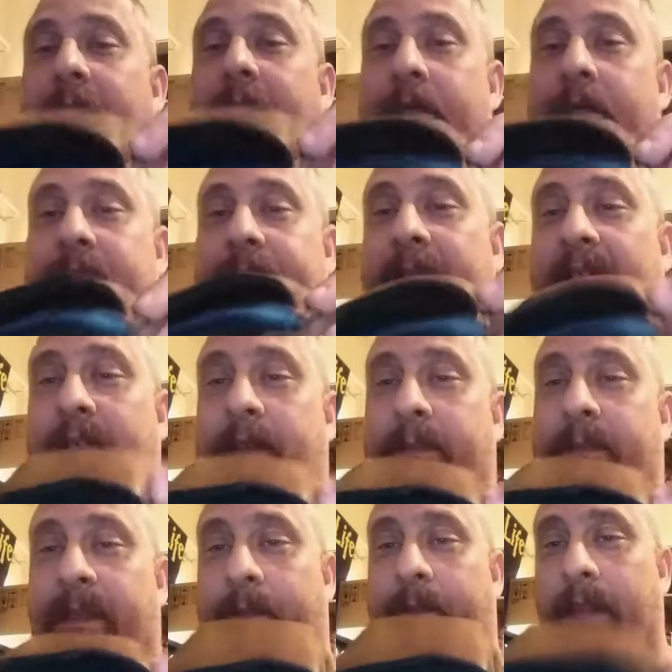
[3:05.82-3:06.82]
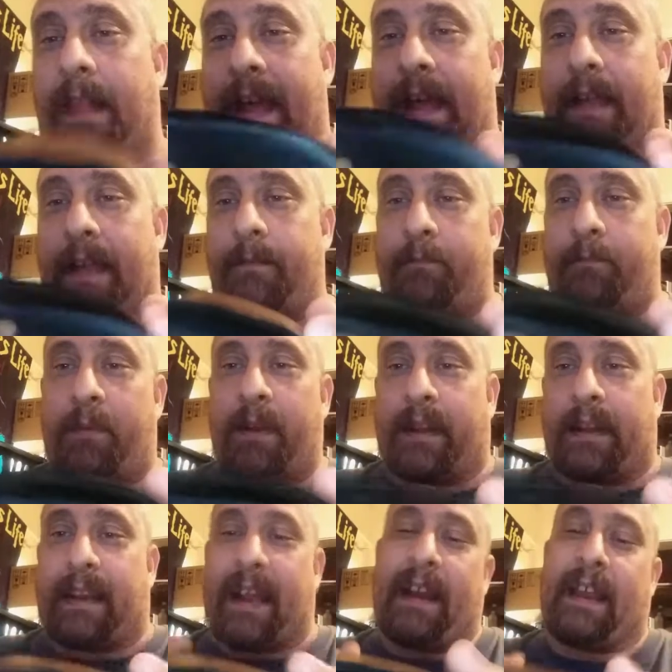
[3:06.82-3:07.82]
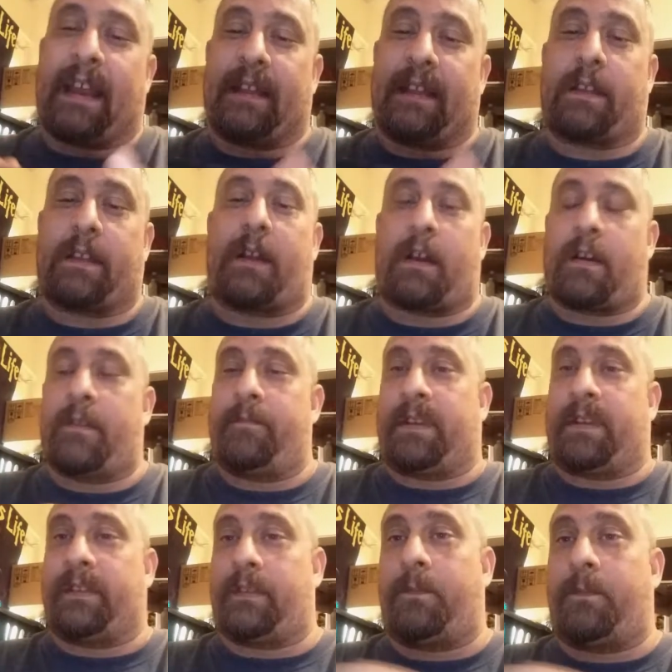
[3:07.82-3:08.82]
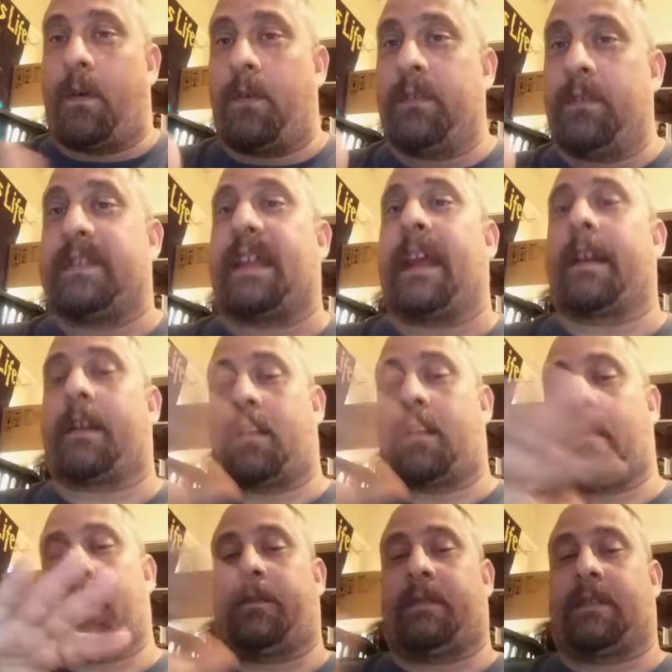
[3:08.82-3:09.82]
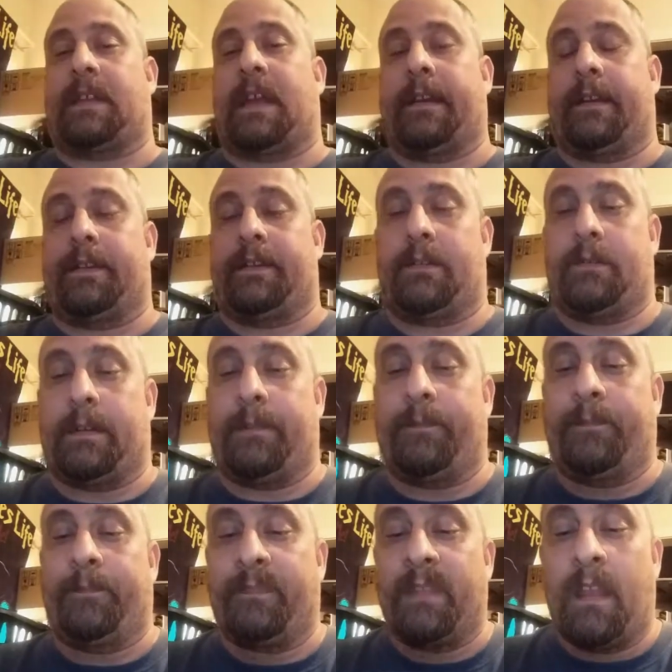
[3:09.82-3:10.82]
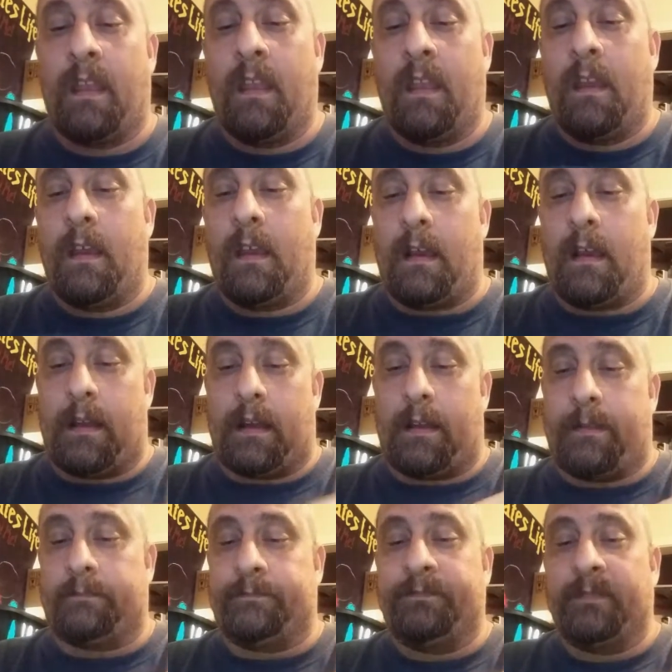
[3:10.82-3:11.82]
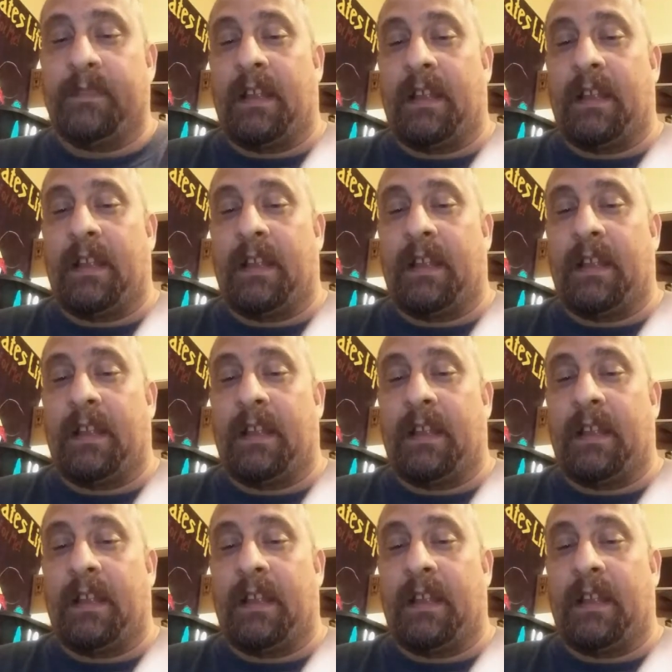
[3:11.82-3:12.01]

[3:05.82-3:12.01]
it was made to be flat, but it kind of got the curve because the phone's got a curved side to it. And